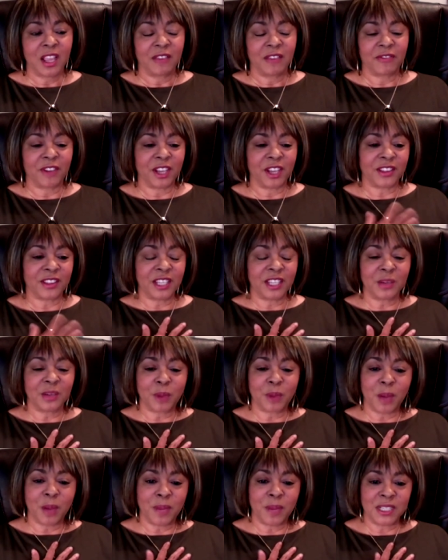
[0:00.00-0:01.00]
If I think
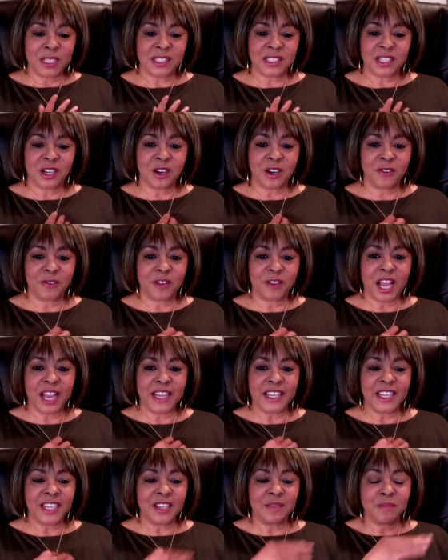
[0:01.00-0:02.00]
about myself,
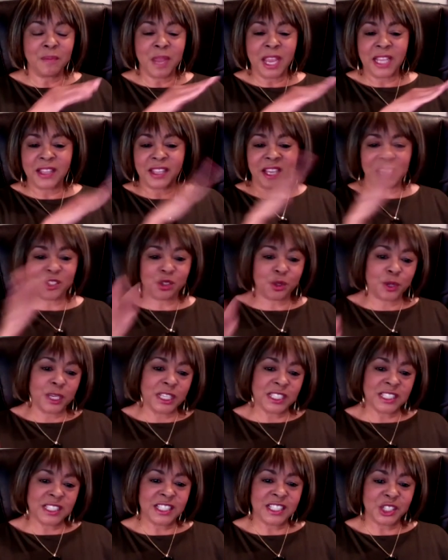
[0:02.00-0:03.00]
I didn't make that
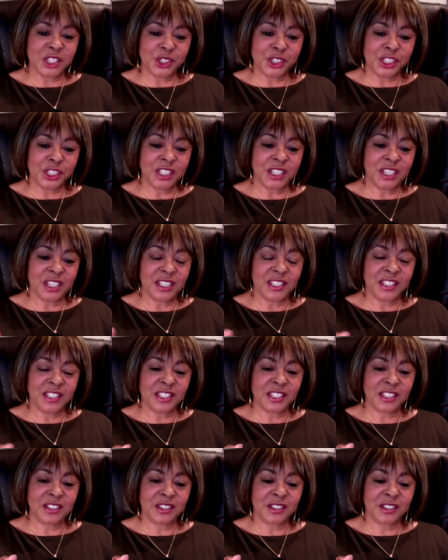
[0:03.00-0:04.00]
transition
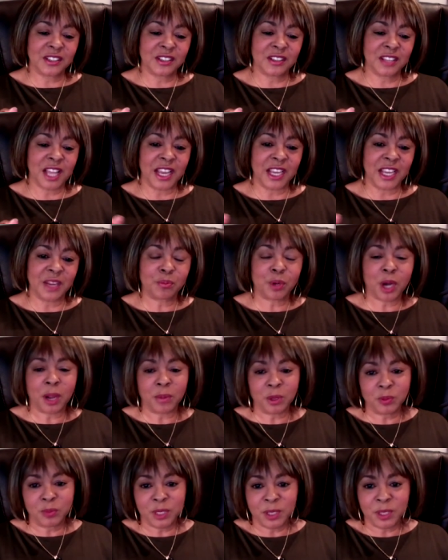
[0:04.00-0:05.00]
until I had
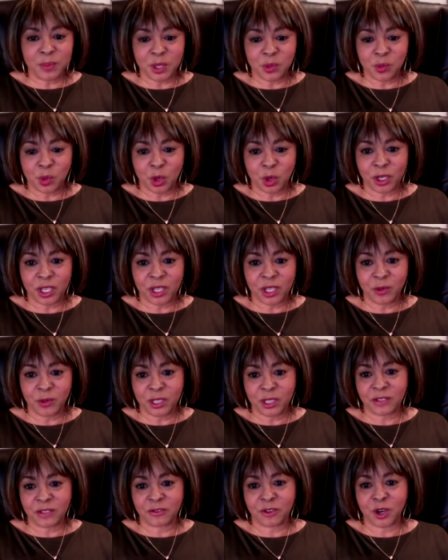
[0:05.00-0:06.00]
probably been working
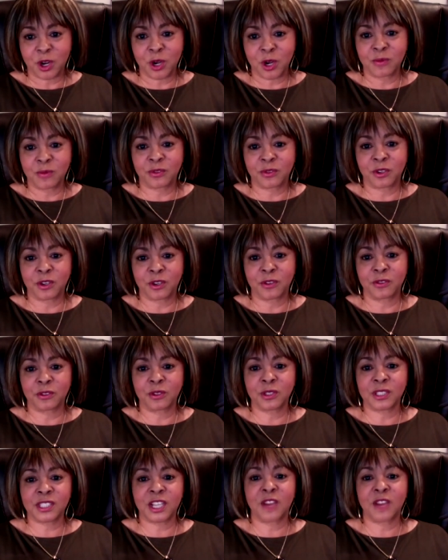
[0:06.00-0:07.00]
with the firm for
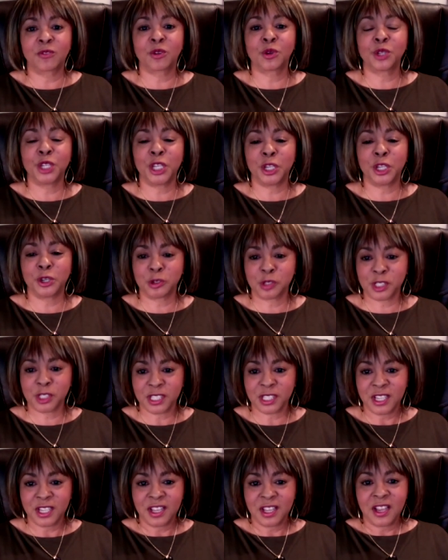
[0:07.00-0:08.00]
several
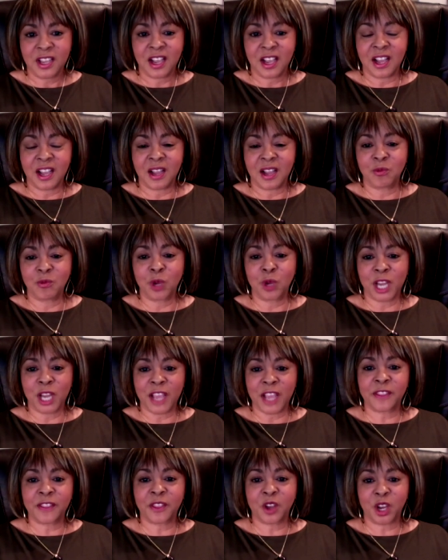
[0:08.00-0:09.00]
years, um, when
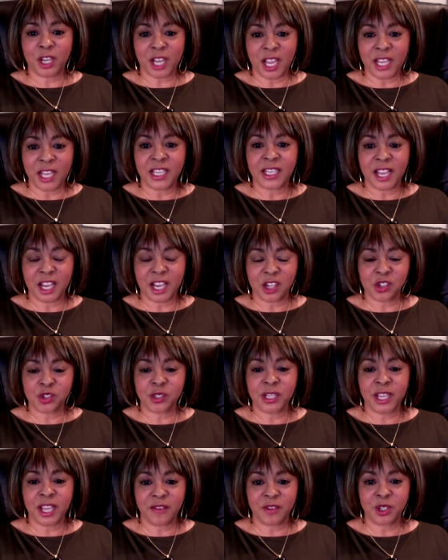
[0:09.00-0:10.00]
I thought I could
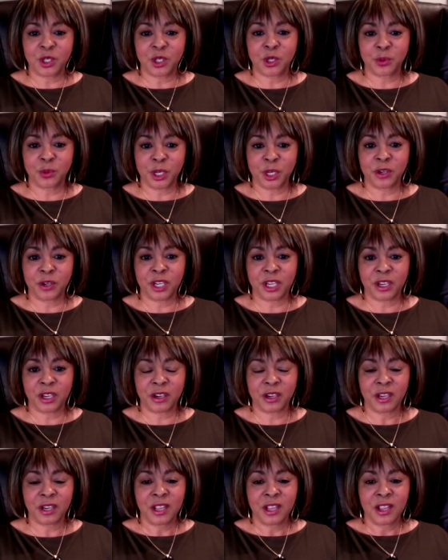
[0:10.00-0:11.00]
actually have a career
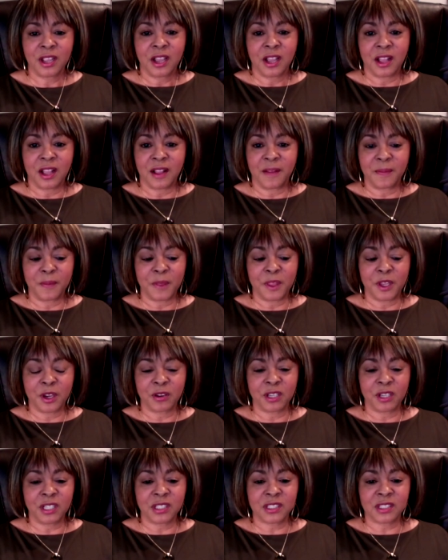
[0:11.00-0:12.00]
here. Uh,
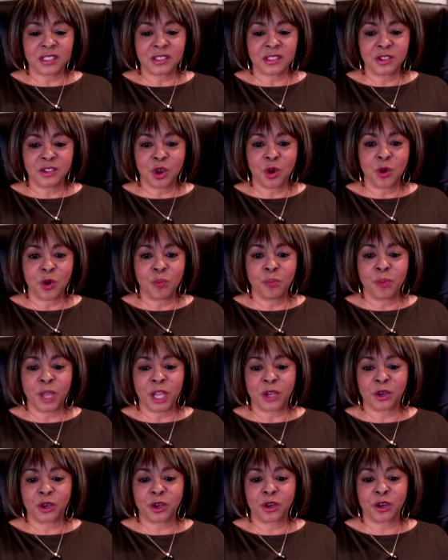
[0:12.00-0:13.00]
there is no
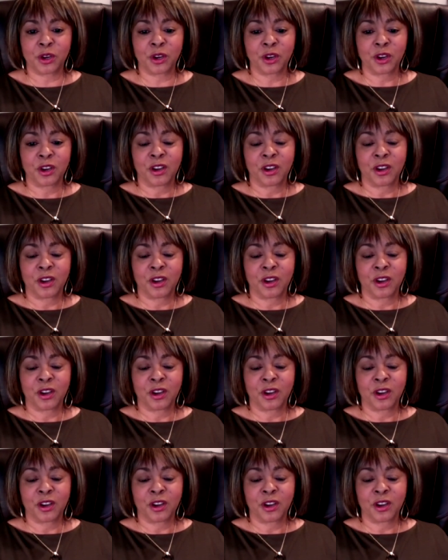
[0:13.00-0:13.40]
better